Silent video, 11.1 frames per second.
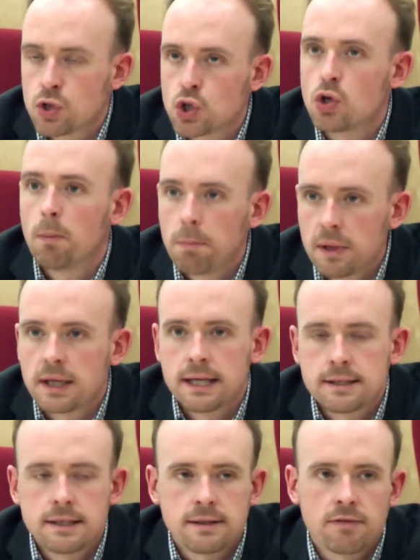
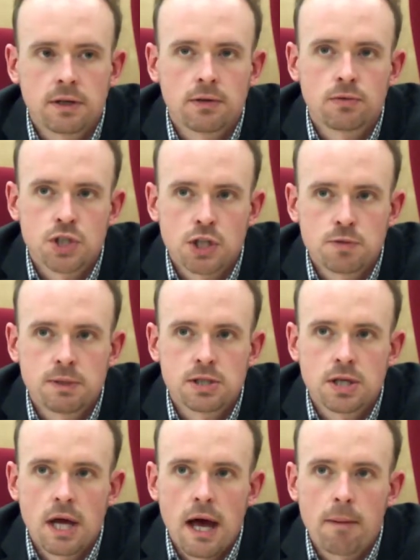complicated, difficult
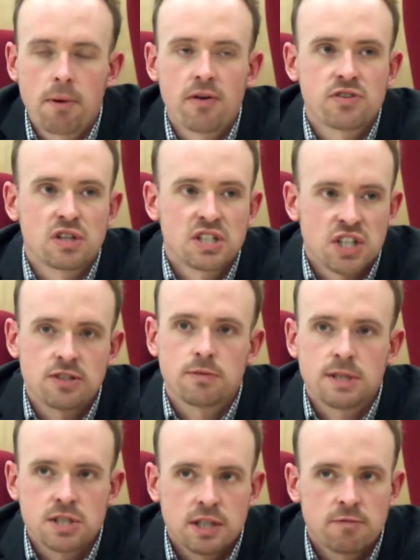judgments about the
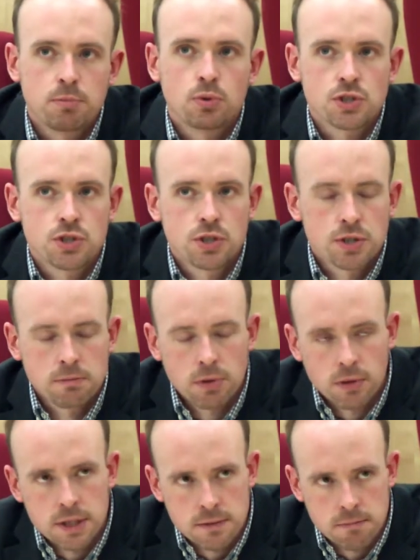legitimacy of boards using
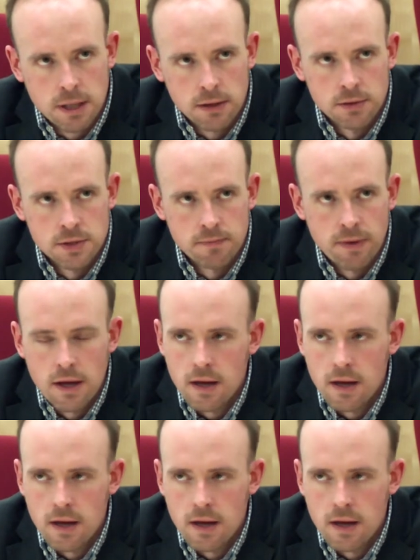poison pills.